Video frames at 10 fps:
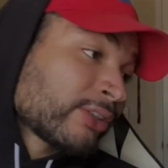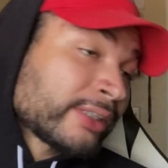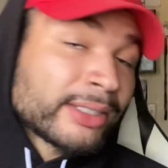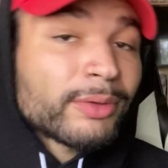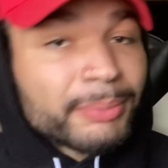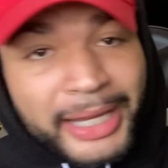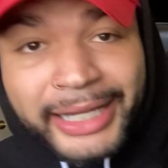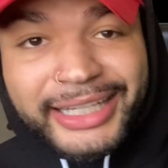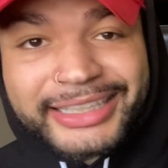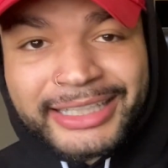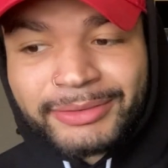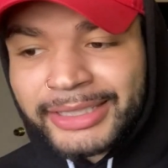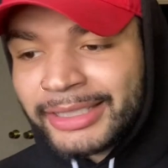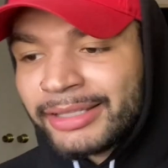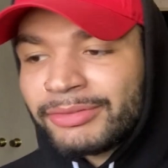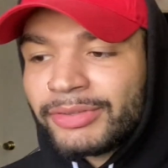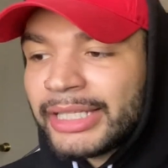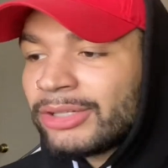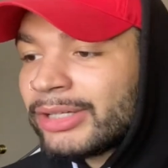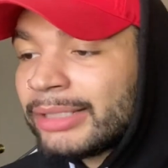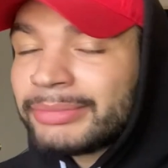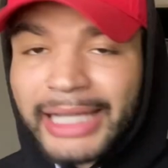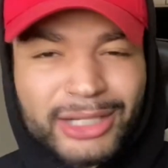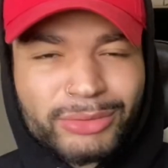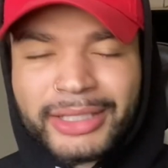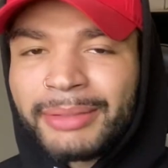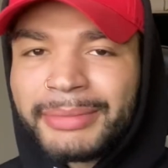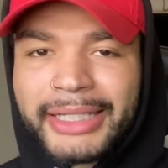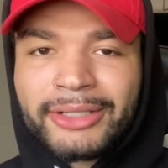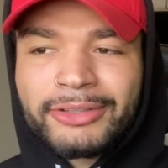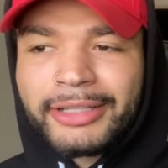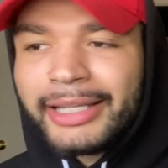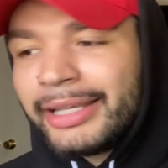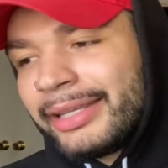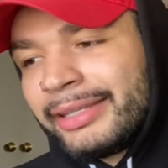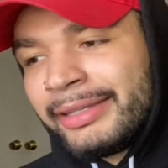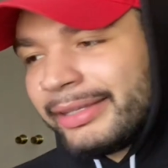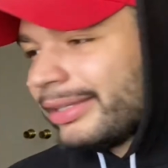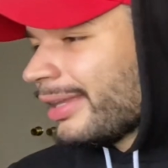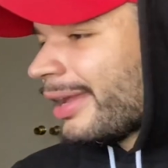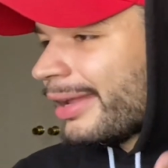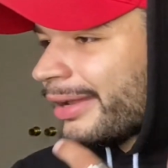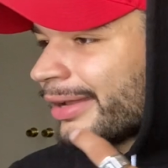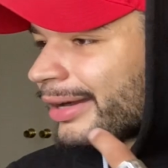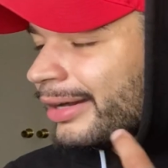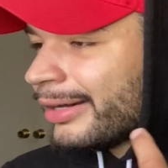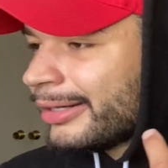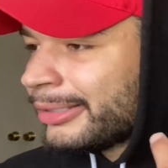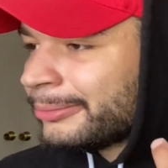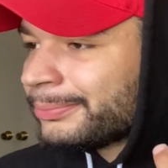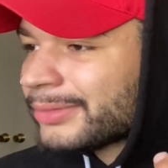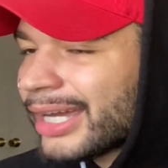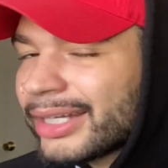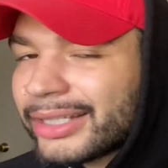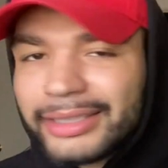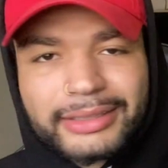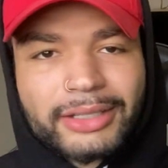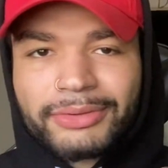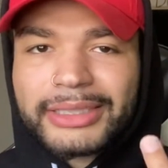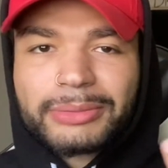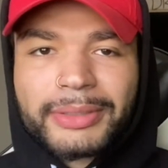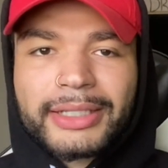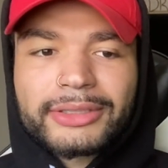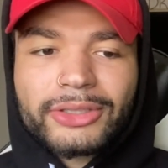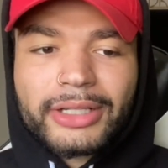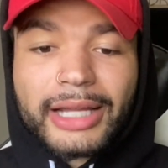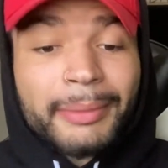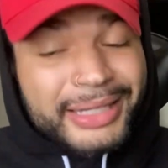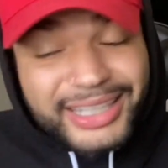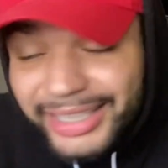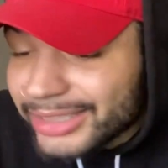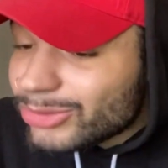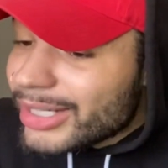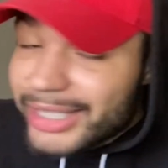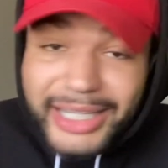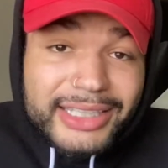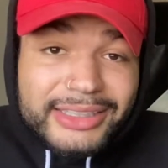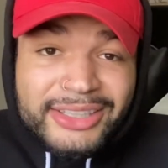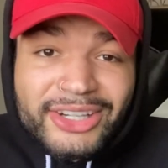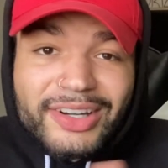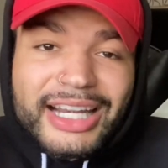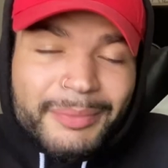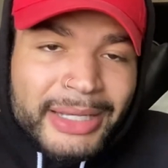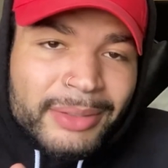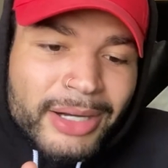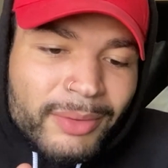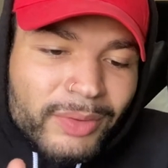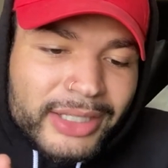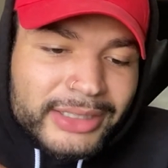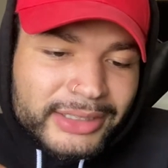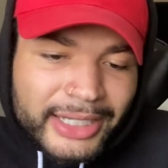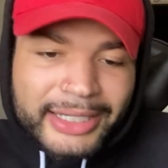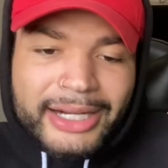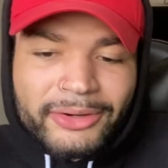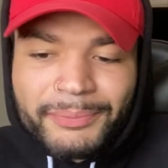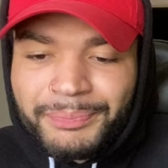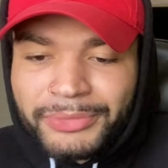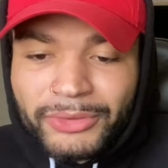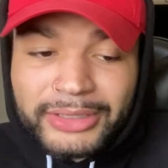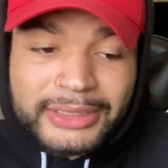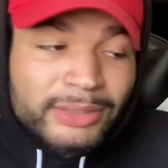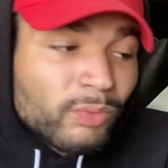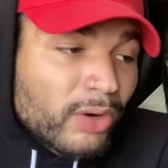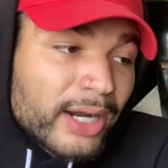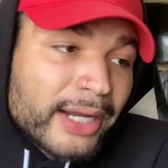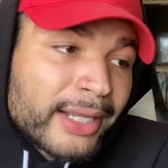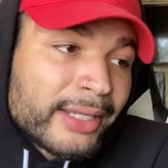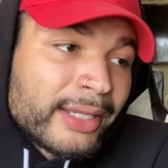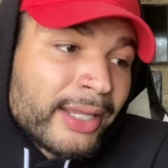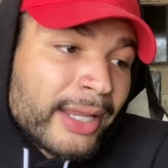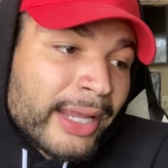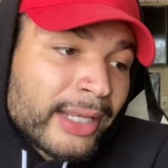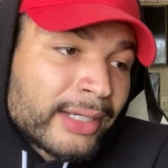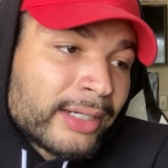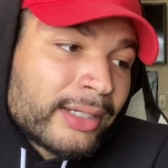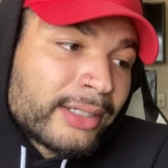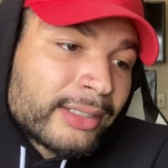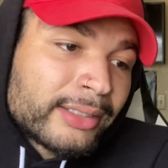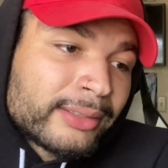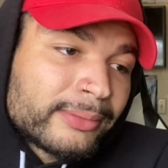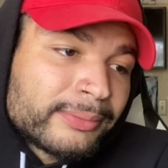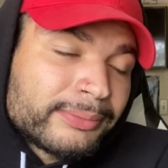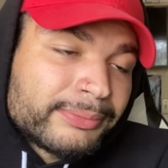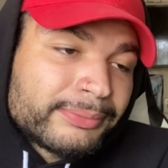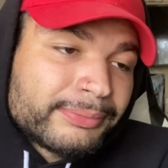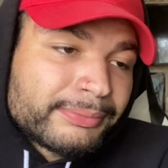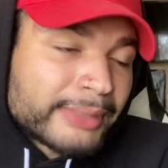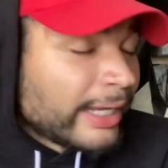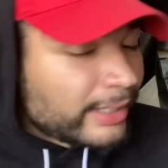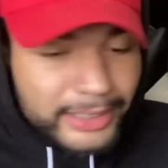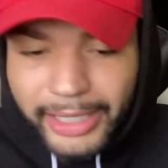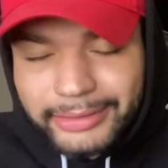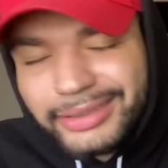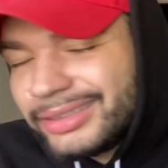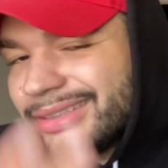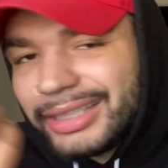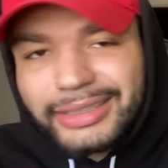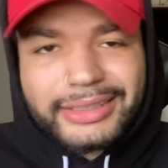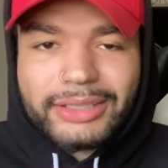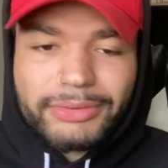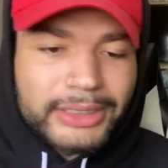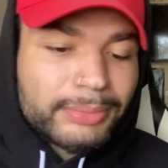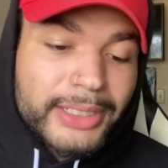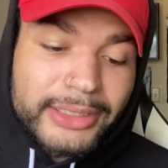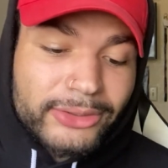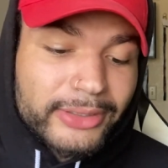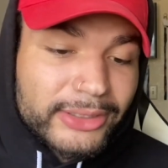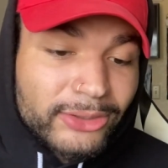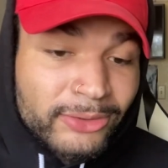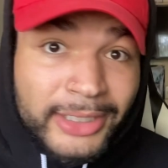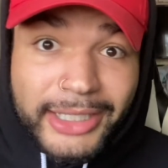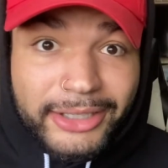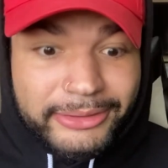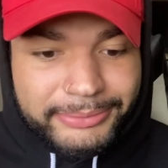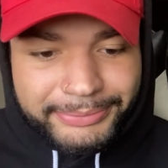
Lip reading: DreamTeam? We're back at it again with another video. Title thumbnail. It's self-explanatory. I mean, it is what it is. You know what I mean? We're gonna check it out. We're gonna see why. And it's self-explanatory. So Lego.